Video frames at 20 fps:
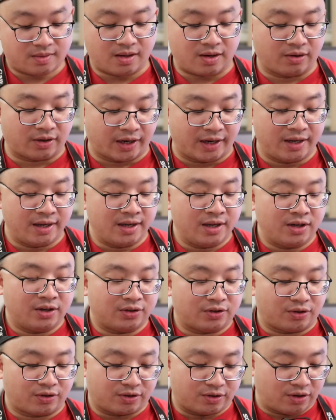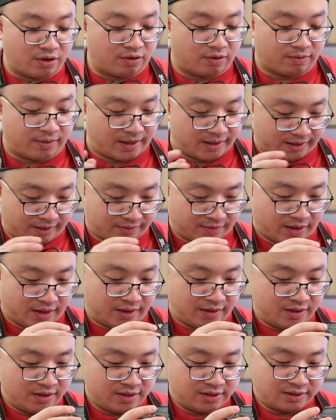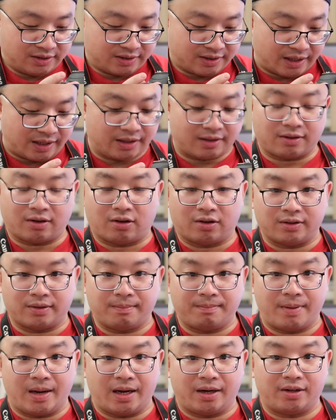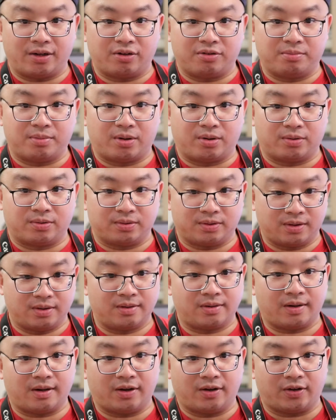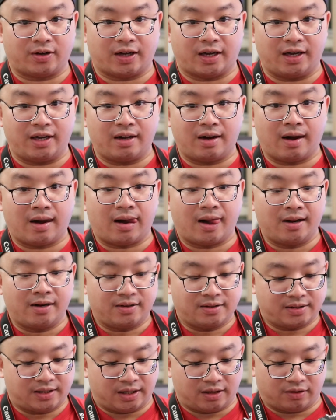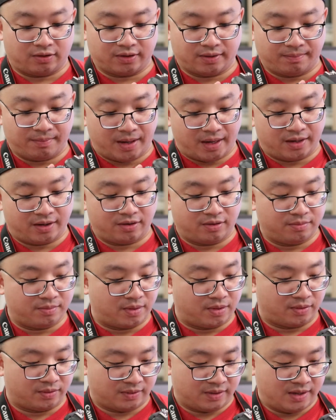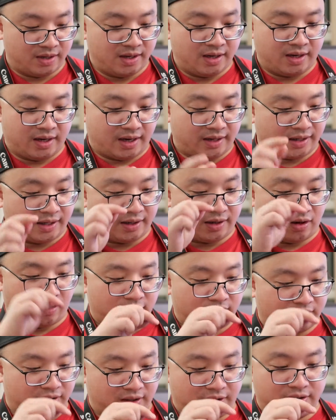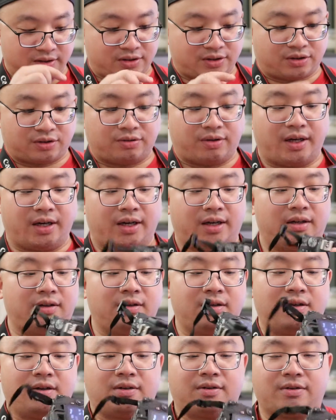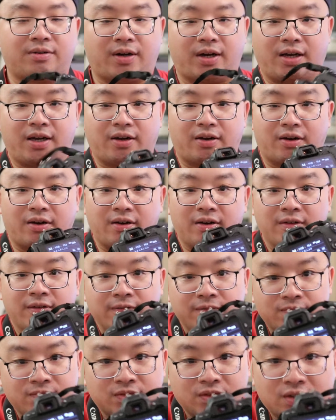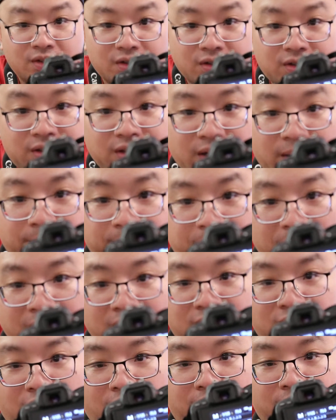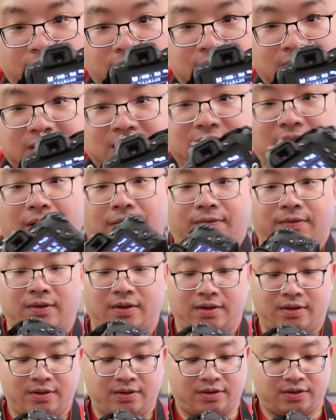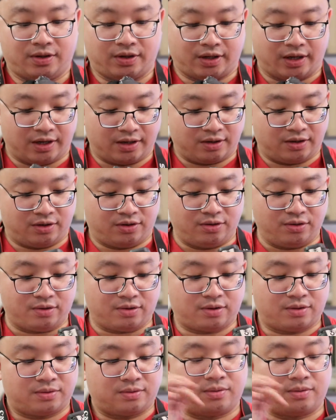Okay, so you know already, right? Set it on the manual mode. Okay, set on the manual mode, and then on the screen right here, you see a bunch of stuff. Okay, you